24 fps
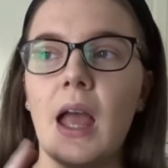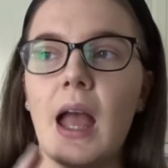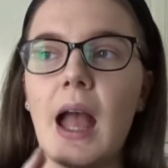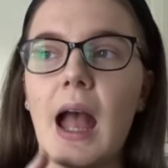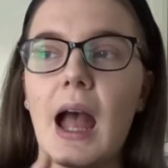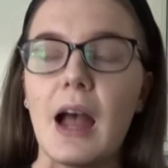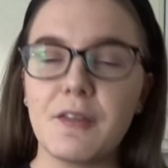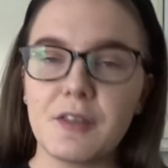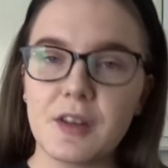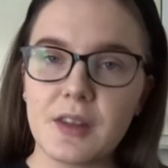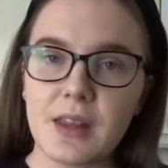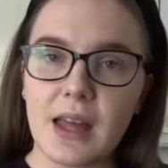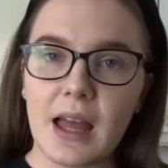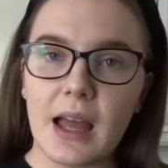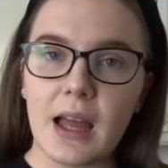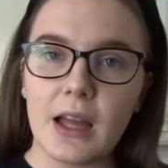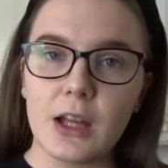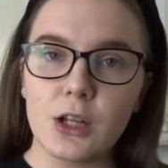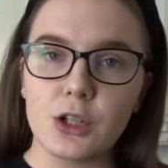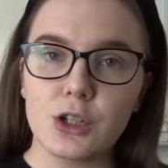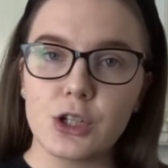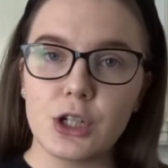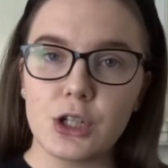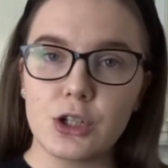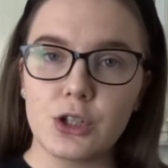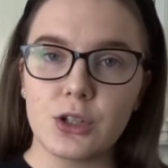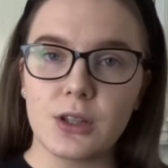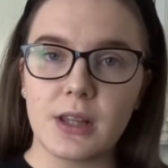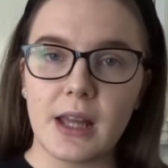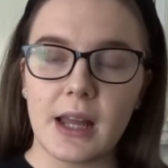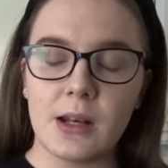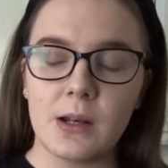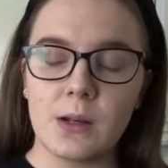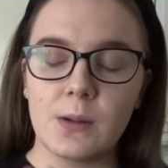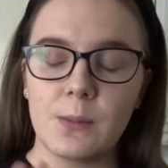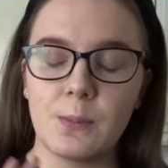After that she should
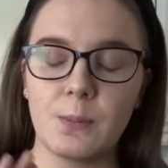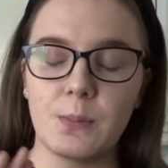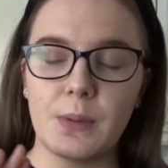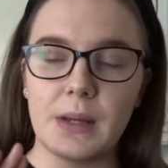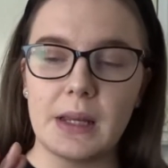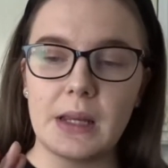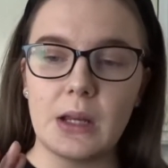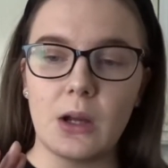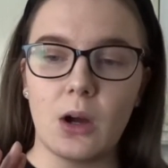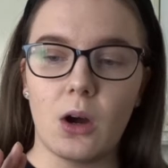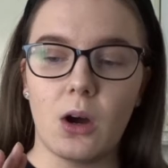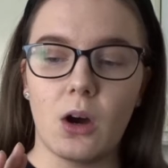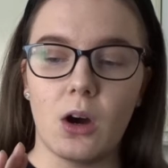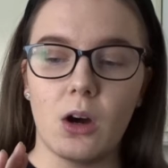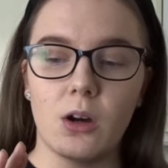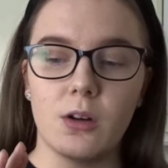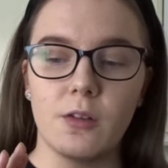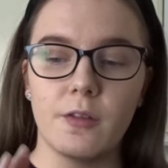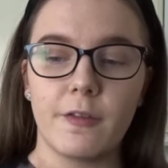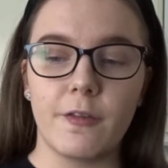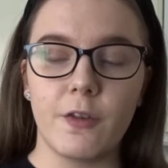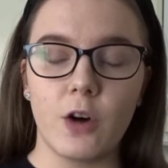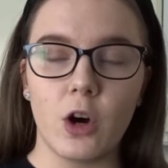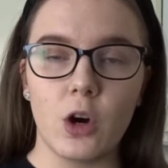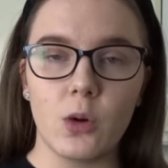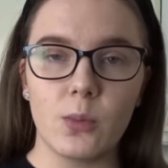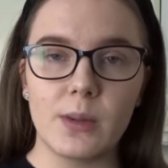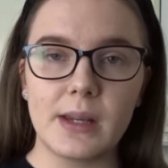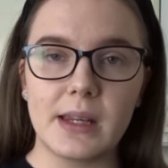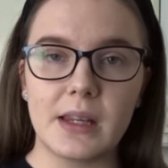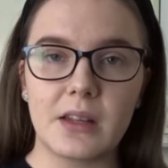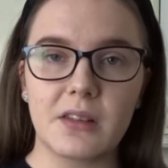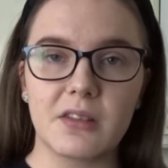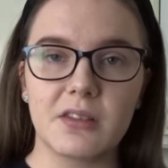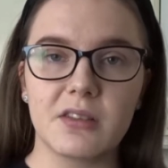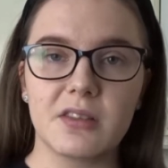then be on 4
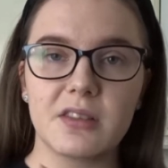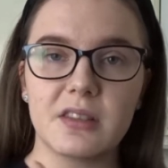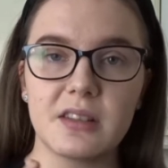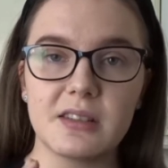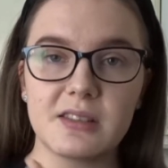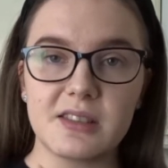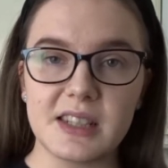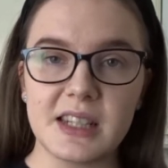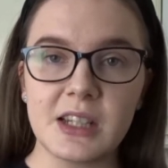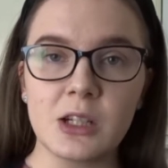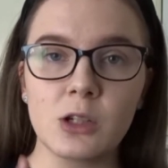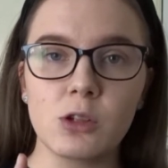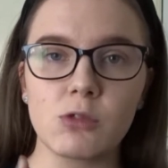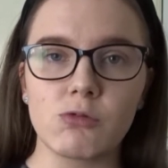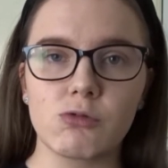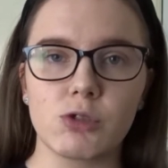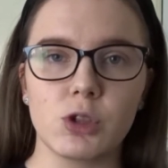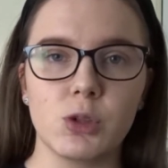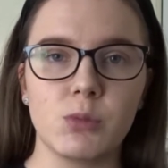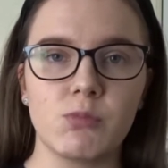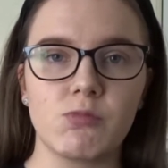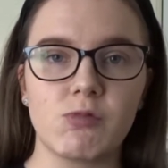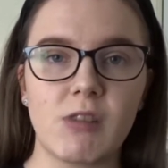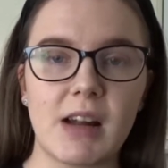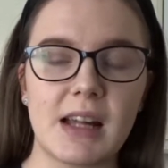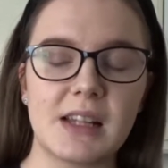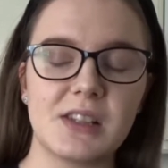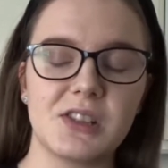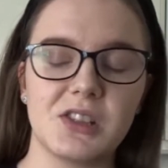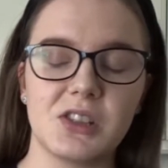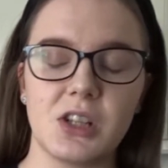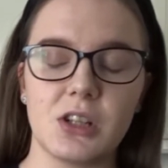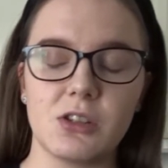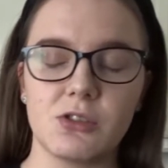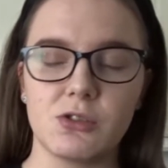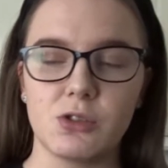weeks single room rest,